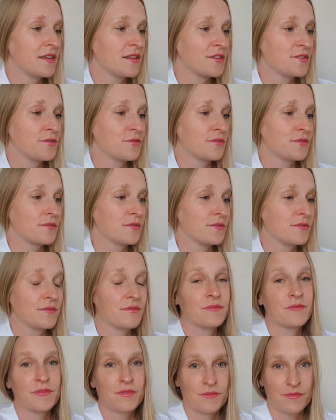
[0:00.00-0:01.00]
So
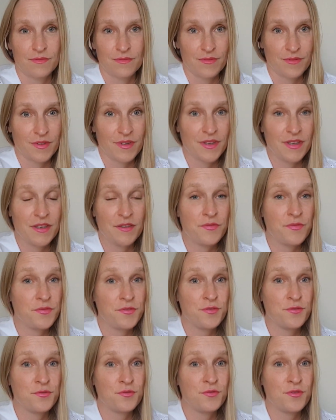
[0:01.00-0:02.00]

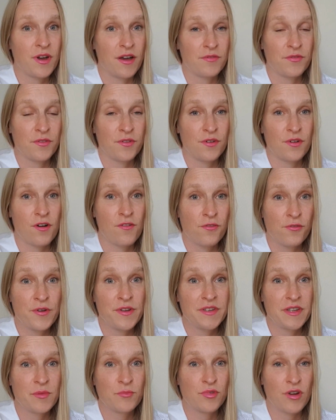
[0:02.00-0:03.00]
if you have
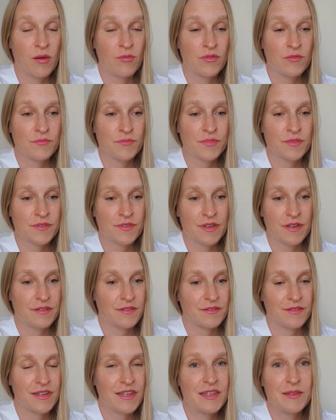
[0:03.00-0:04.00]
overeating problems,
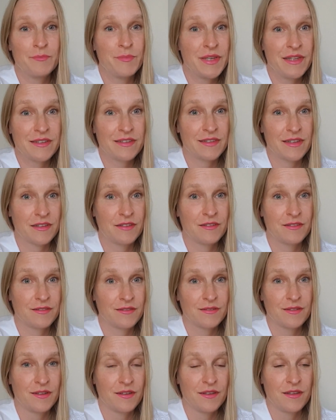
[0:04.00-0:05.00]
then it means that
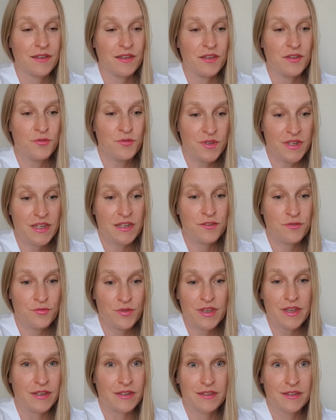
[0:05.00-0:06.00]
you need
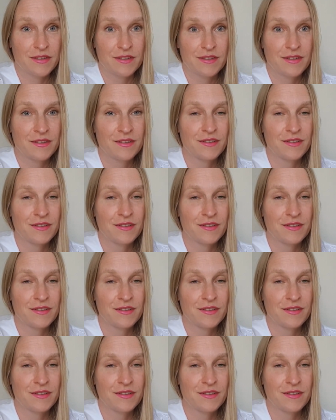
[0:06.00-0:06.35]
to eat.